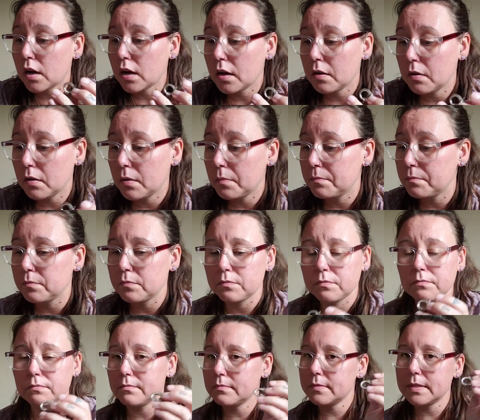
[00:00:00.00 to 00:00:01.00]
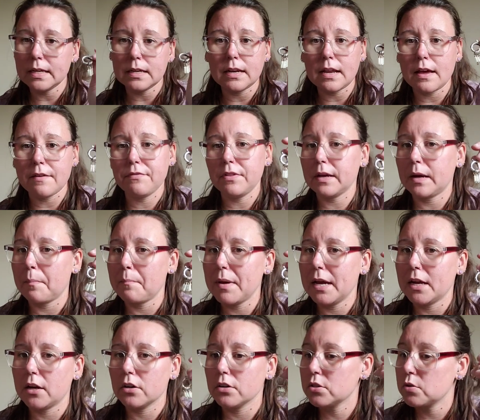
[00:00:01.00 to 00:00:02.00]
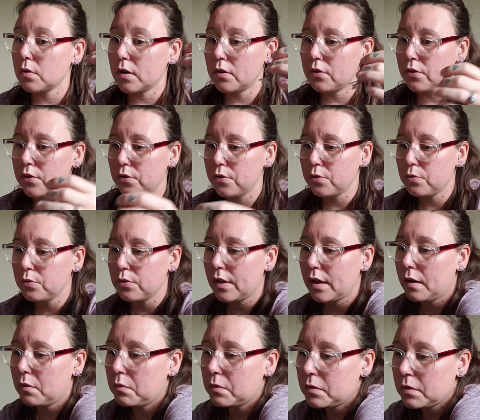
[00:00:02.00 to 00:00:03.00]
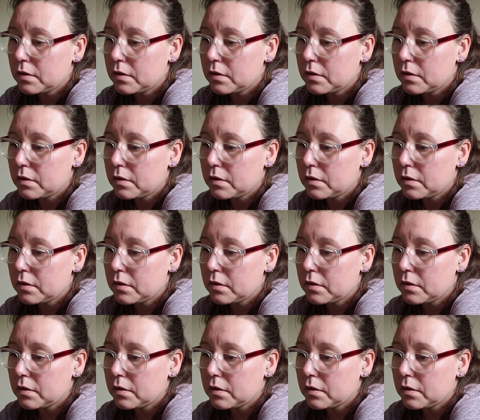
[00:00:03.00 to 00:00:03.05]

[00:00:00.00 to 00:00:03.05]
Um, didn't have like a maker, so I don't know who that